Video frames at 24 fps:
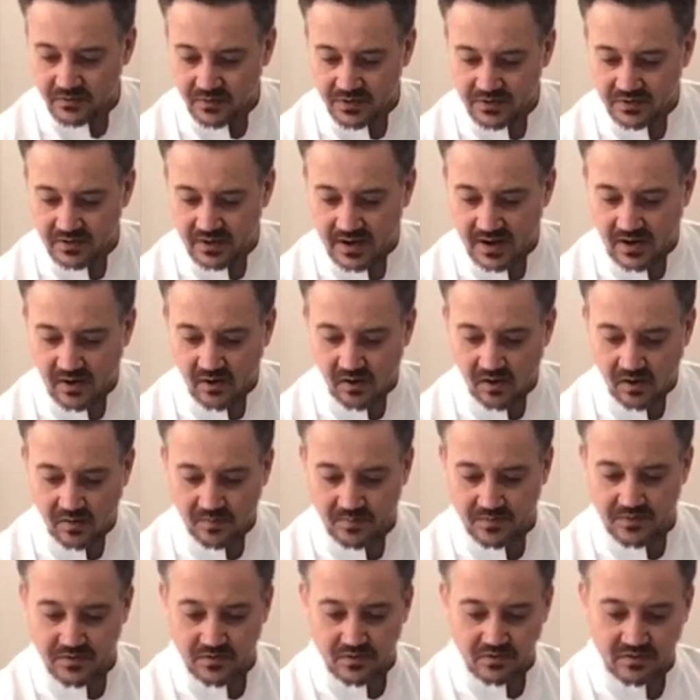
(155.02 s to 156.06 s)
when you're at
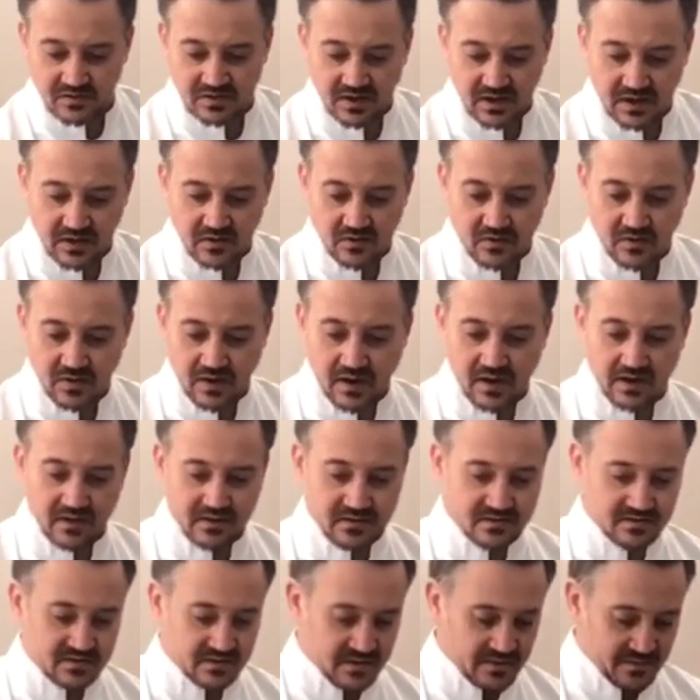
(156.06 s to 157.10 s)
home, you take your
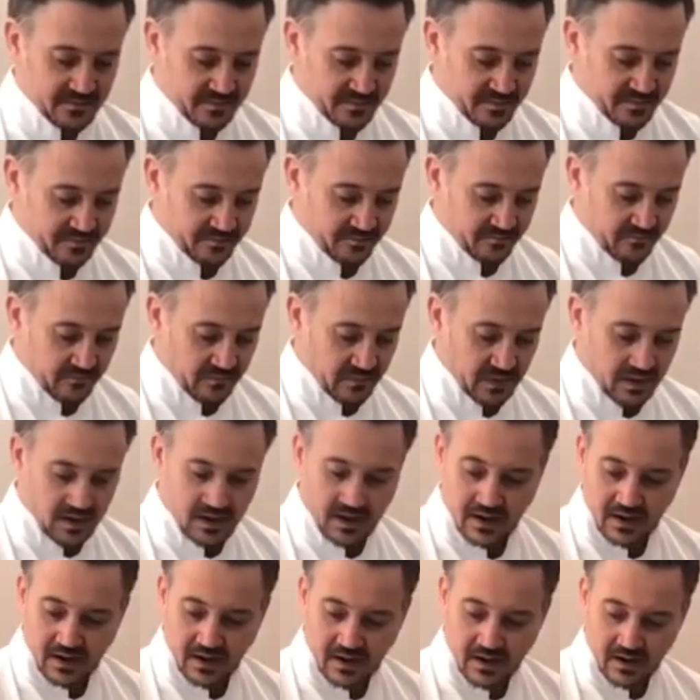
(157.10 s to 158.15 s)
eggs
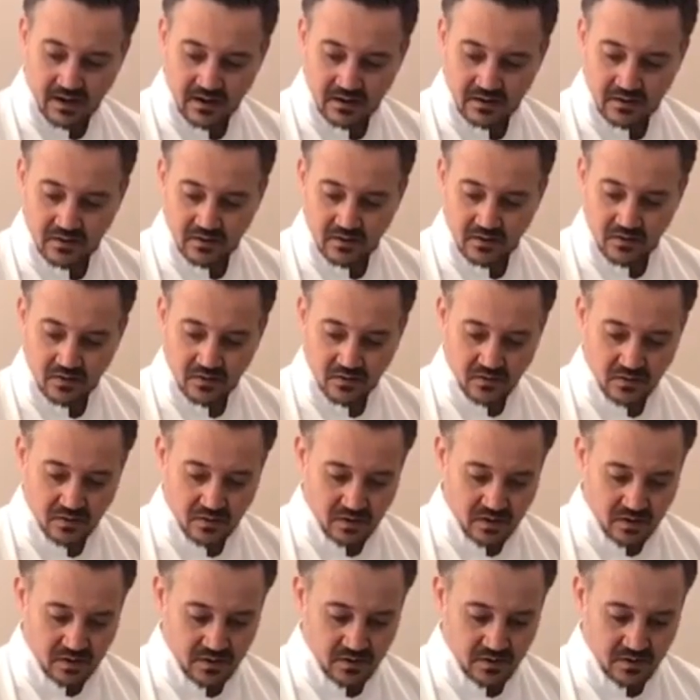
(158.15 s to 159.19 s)
and you,
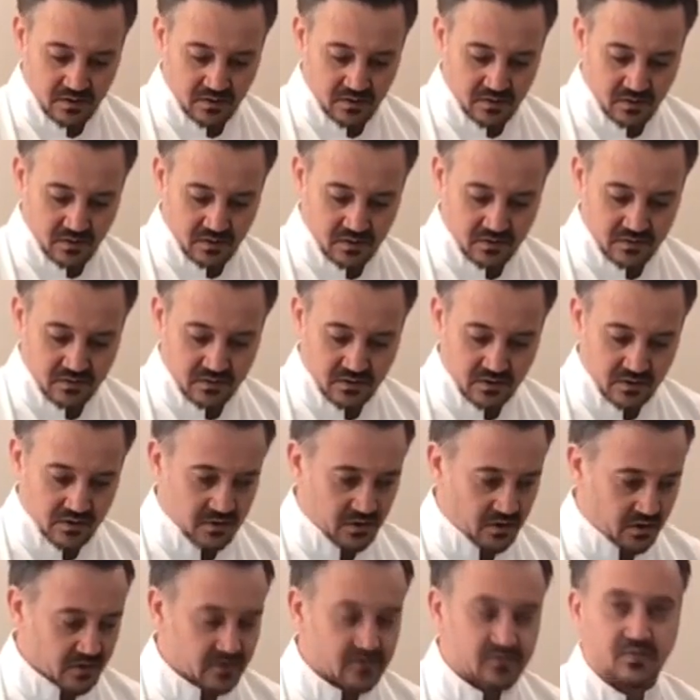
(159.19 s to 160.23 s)
uh, the
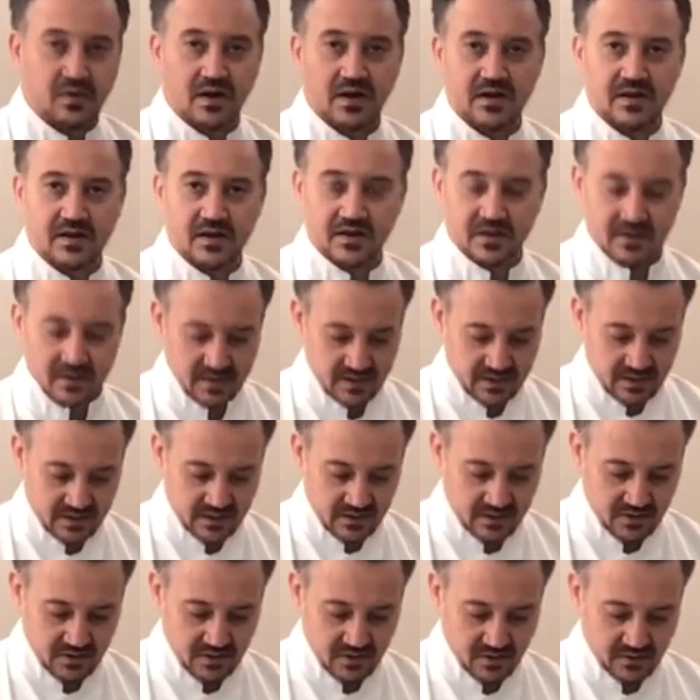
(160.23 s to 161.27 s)
yolks right here
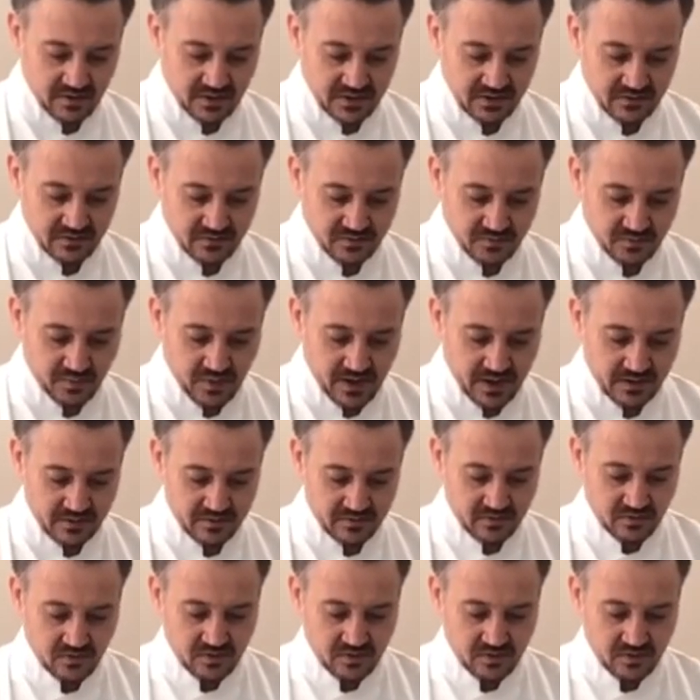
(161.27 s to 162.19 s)
and you're going to break it. So